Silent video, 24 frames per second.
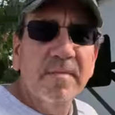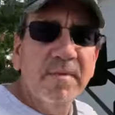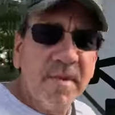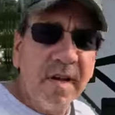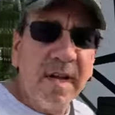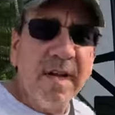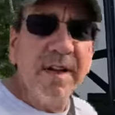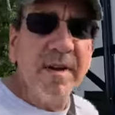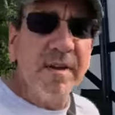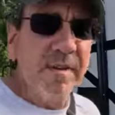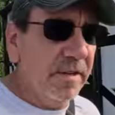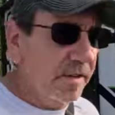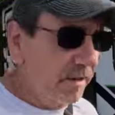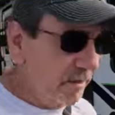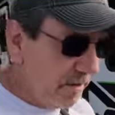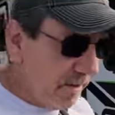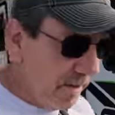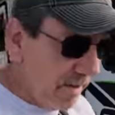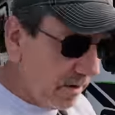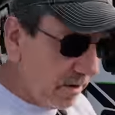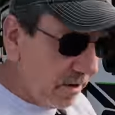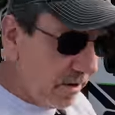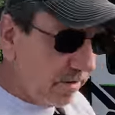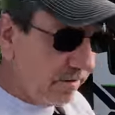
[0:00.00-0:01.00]
I'm tired, it's
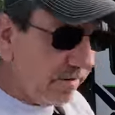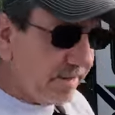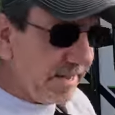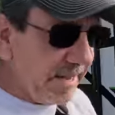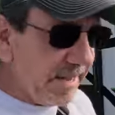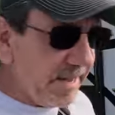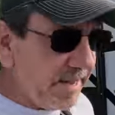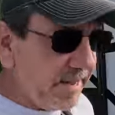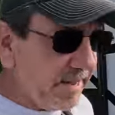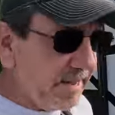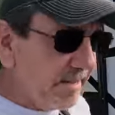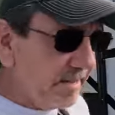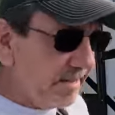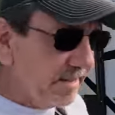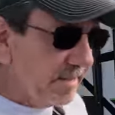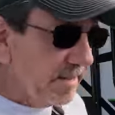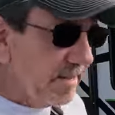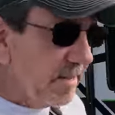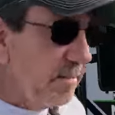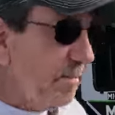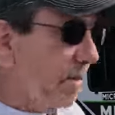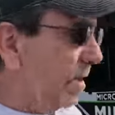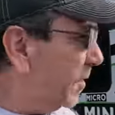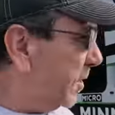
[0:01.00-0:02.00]
been a long day.
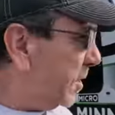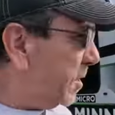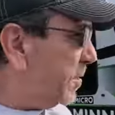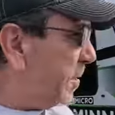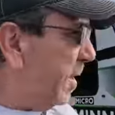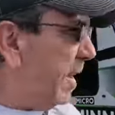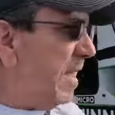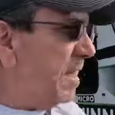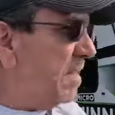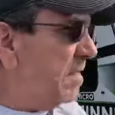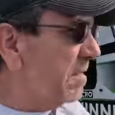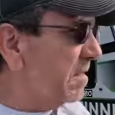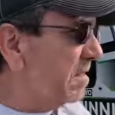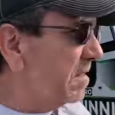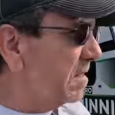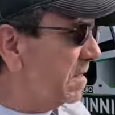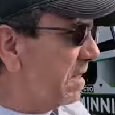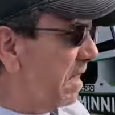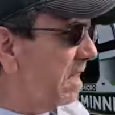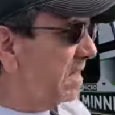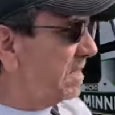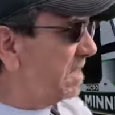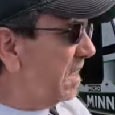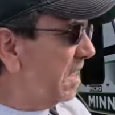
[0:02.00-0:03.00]
Well, this place
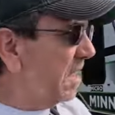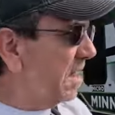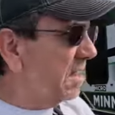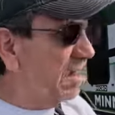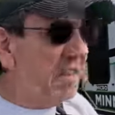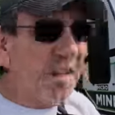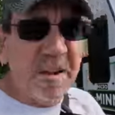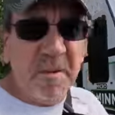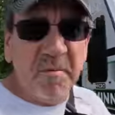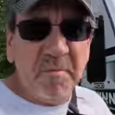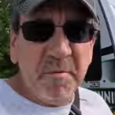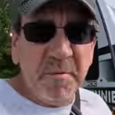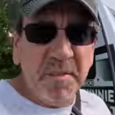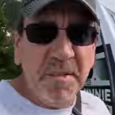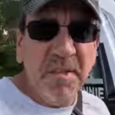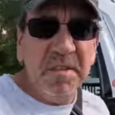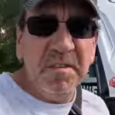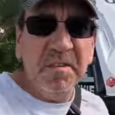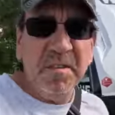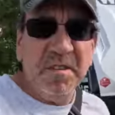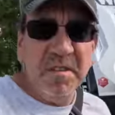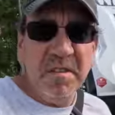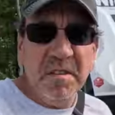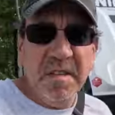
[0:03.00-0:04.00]
has got a lot of
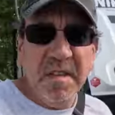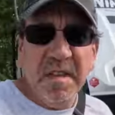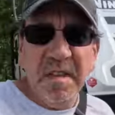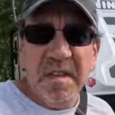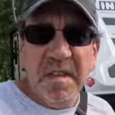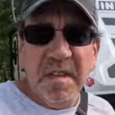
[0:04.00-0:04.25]
potential.